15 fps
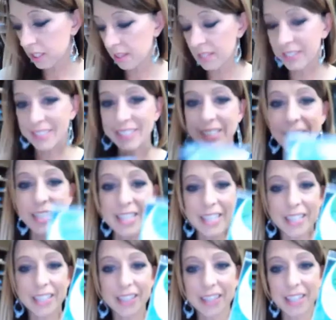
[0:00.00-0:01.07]
the
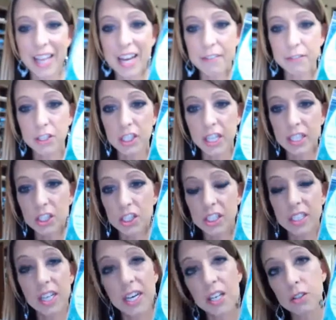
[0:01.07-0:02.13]
tea, Life Change
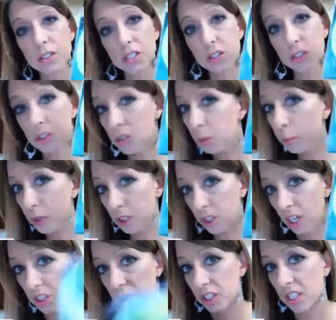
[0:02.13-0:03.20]
Tea. I use the
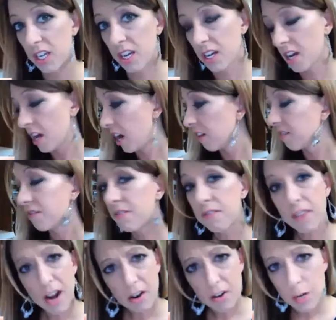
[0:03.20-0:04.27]
Supercharged Tea.
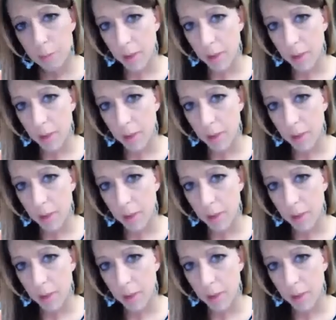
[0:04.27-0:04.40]
Very